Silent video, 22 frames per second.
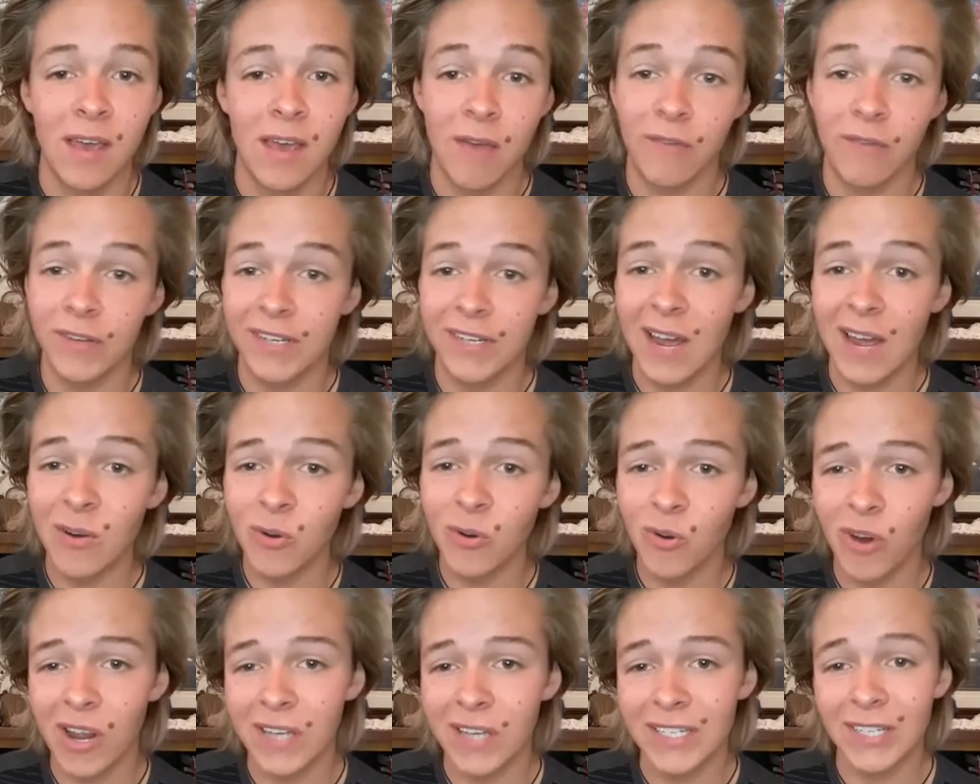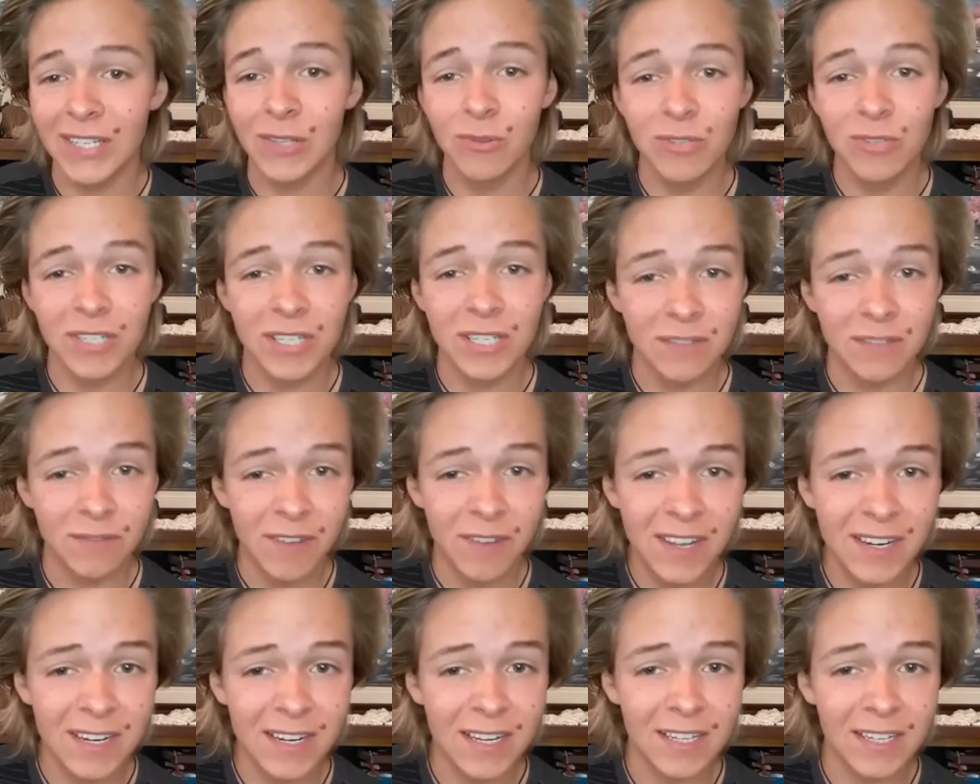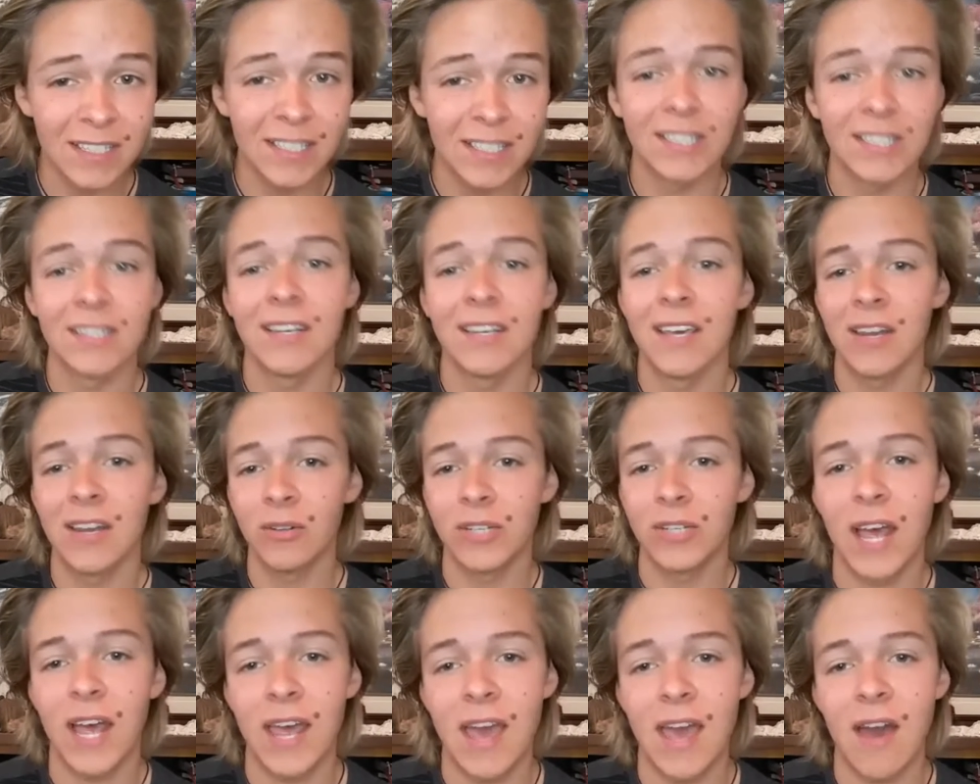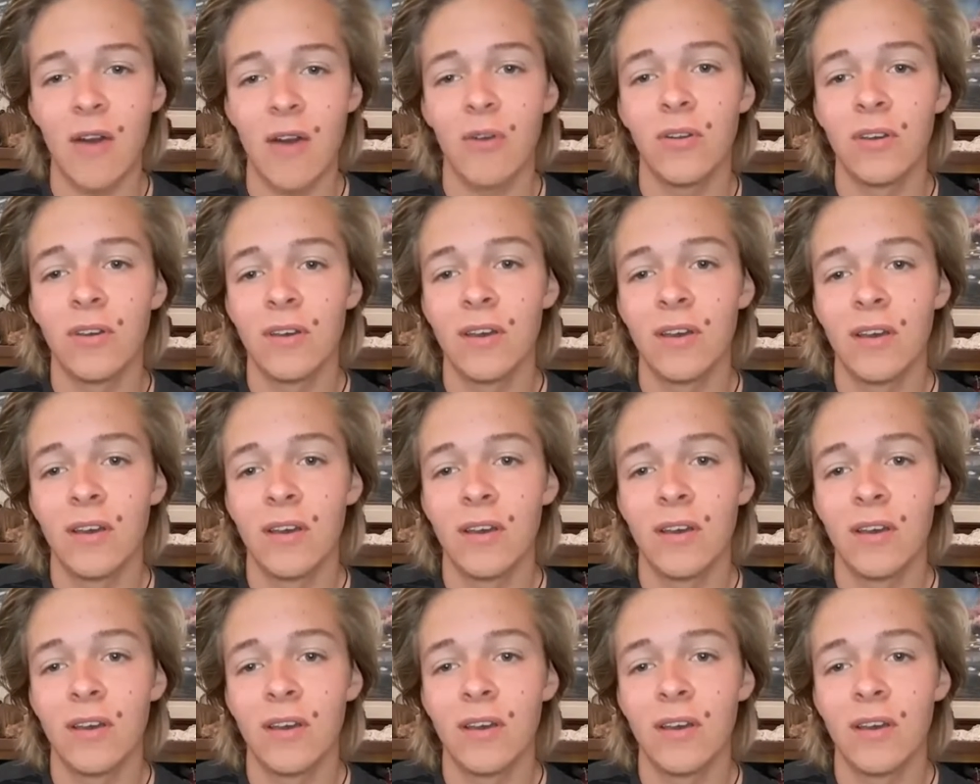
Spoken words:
If it downgrades, it loses fitness, it'll die out.